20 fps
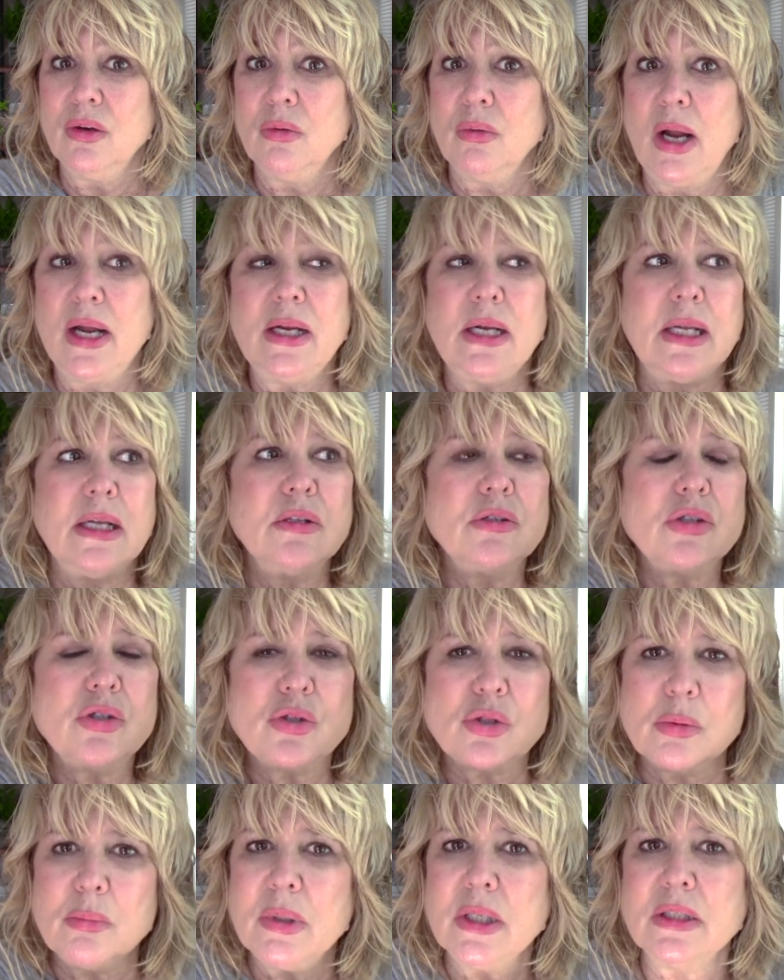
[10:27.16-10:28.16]
right?
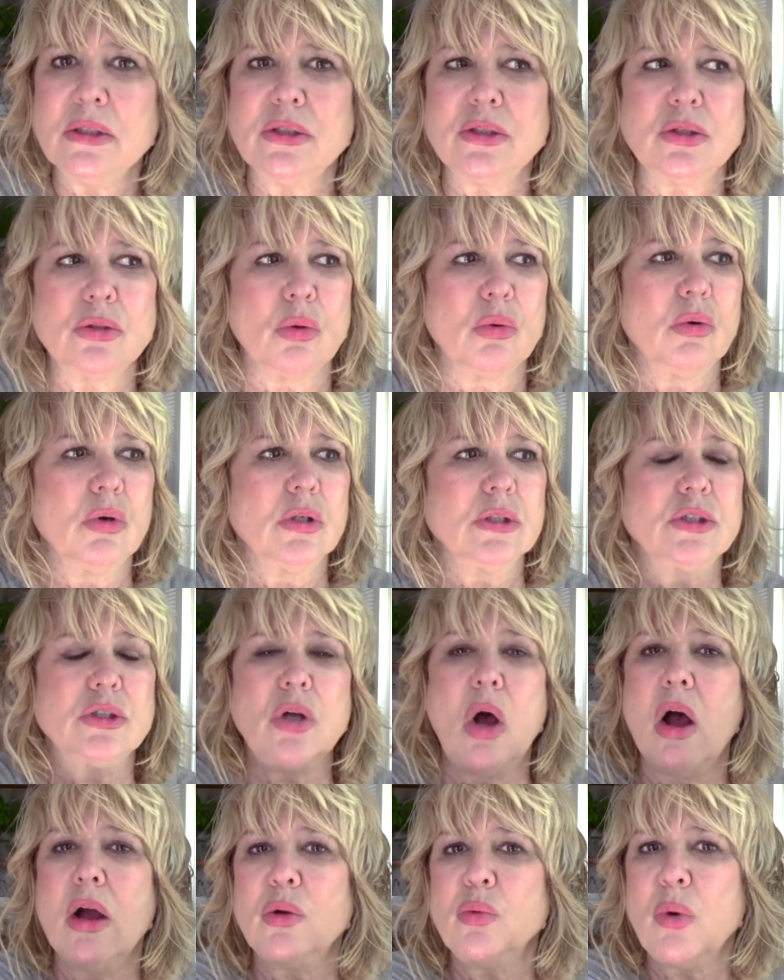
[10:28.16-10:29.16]
Instruments or
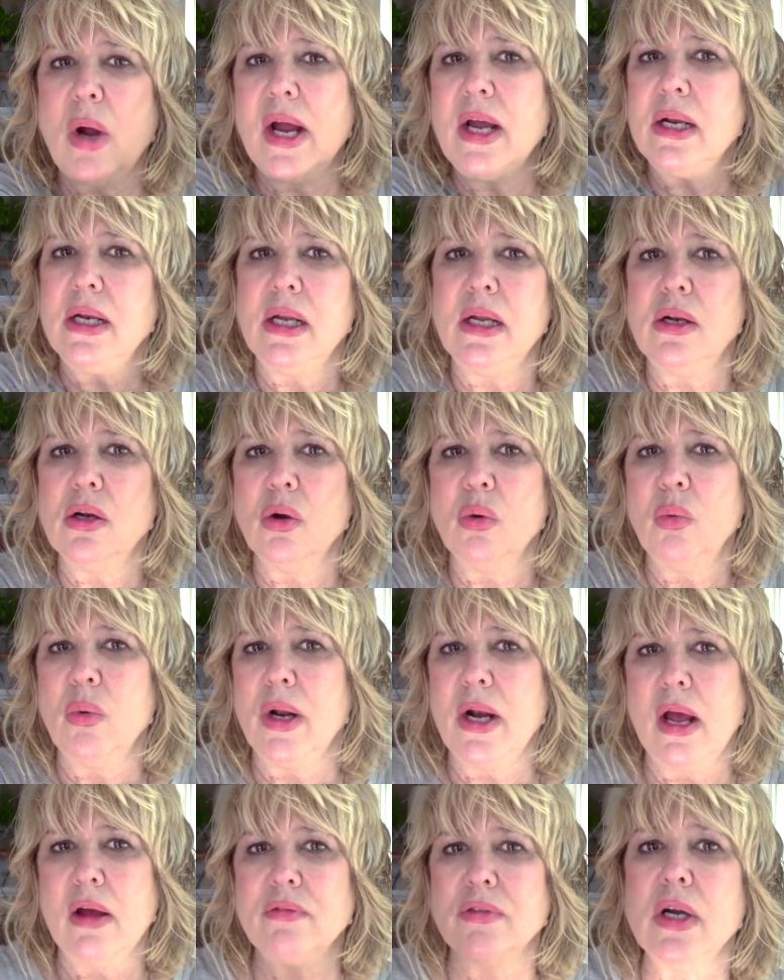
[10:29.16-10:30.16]
songwriting or
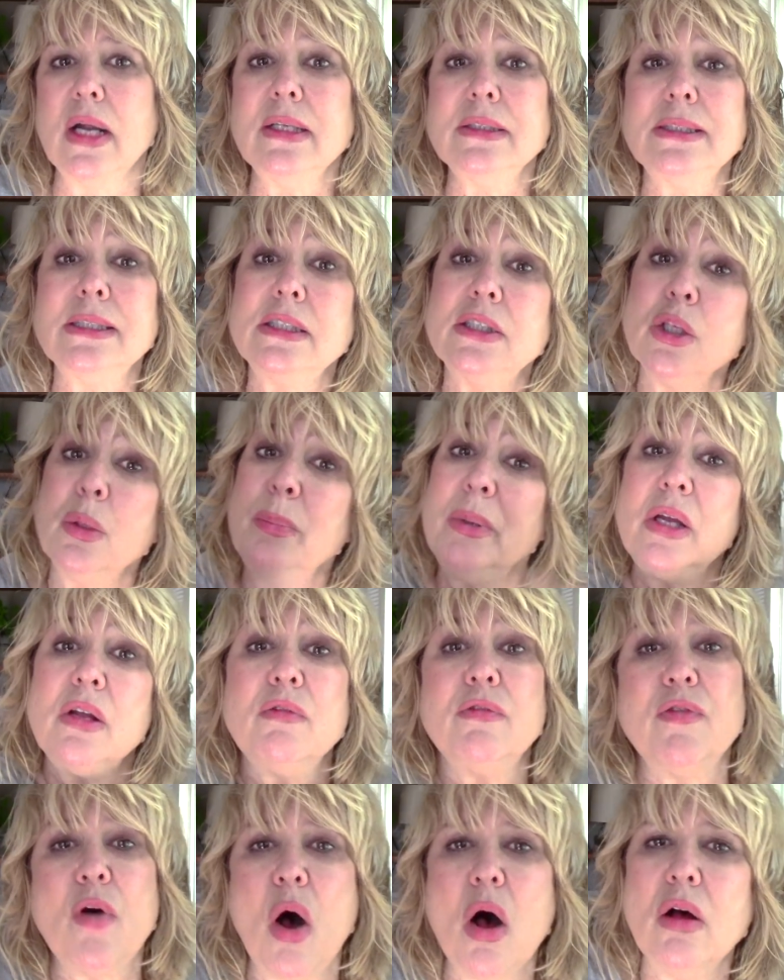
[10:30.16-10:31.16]
whatever, and still be
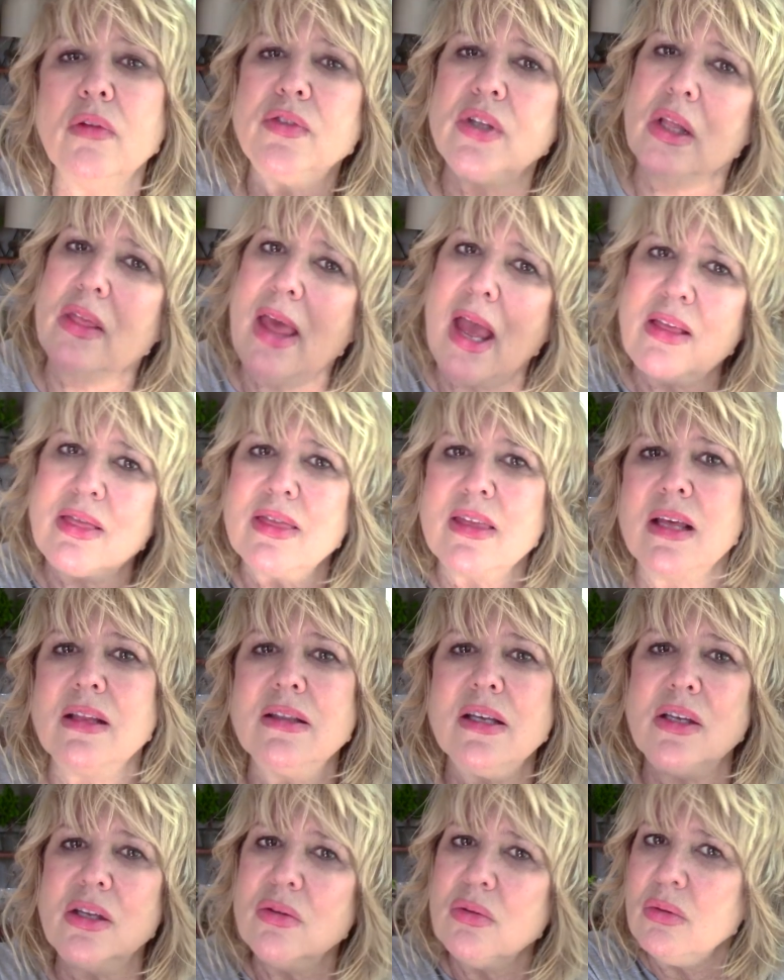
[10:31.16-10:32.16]
involved in that thing
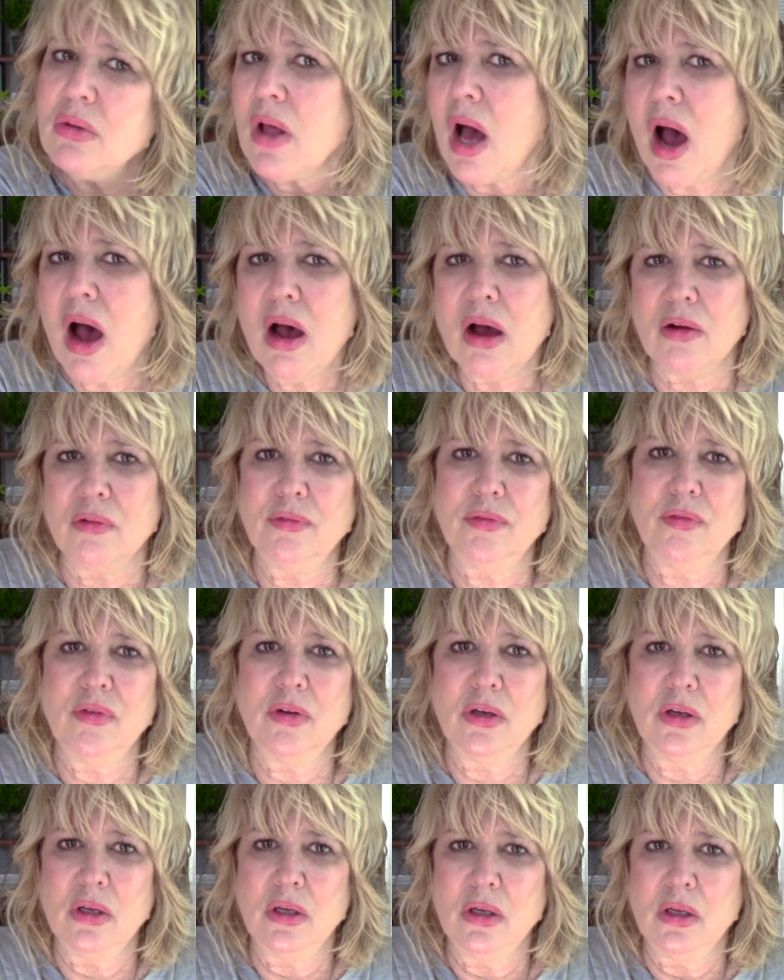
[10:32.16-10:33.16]
that you love.
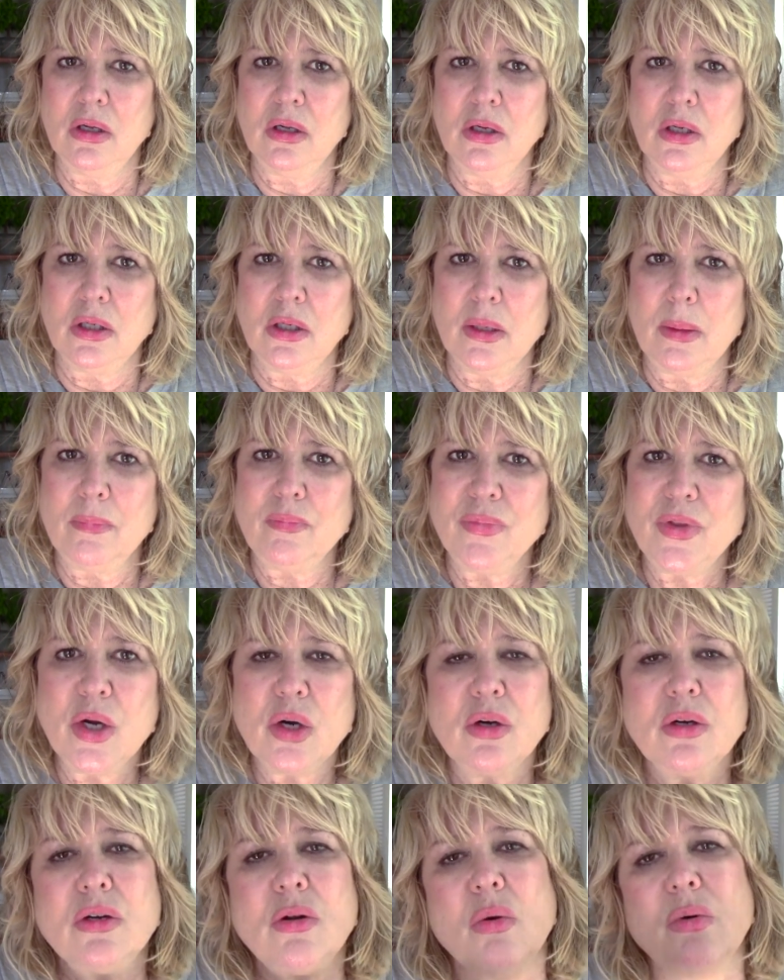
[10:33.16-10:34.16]

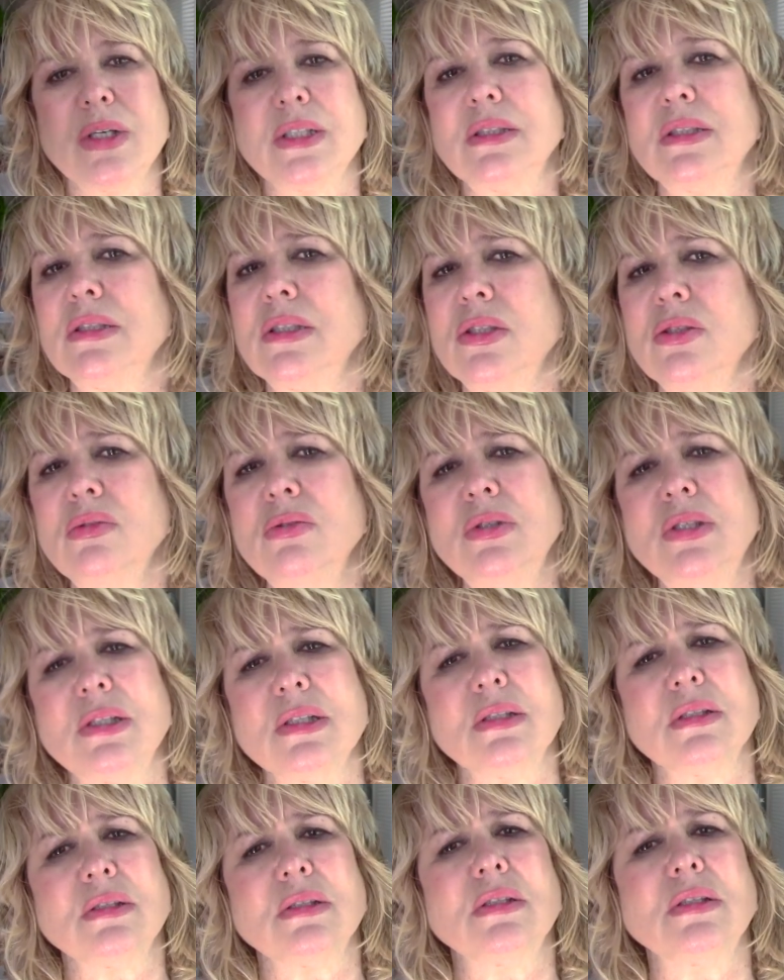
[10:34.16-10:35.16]
There are no
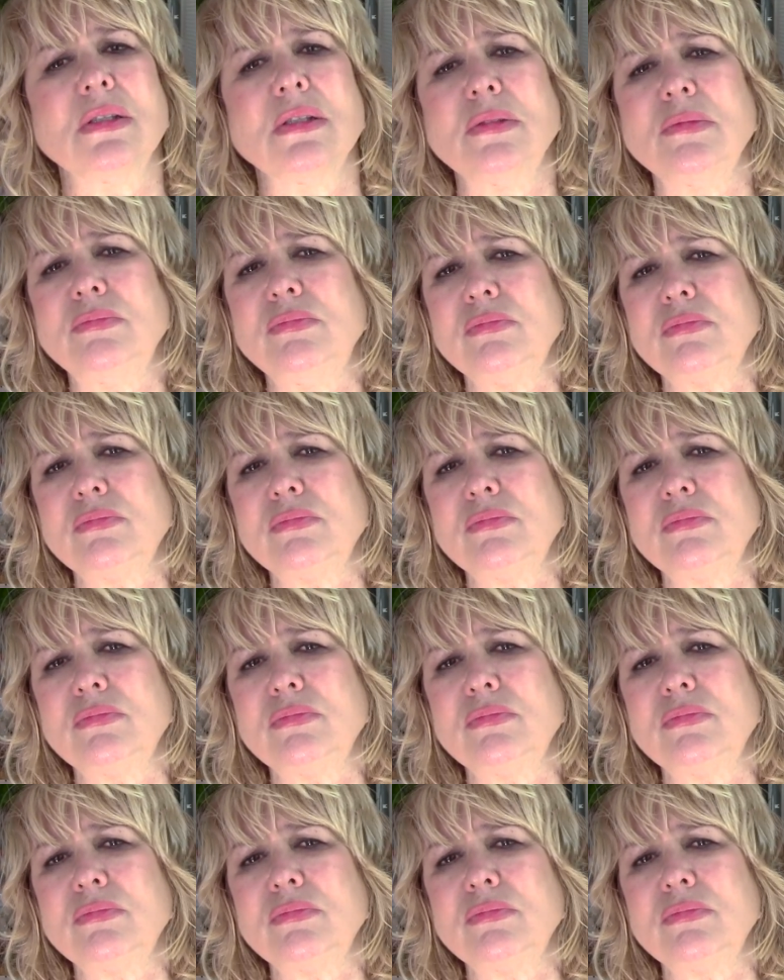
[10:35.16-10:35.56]
excuses.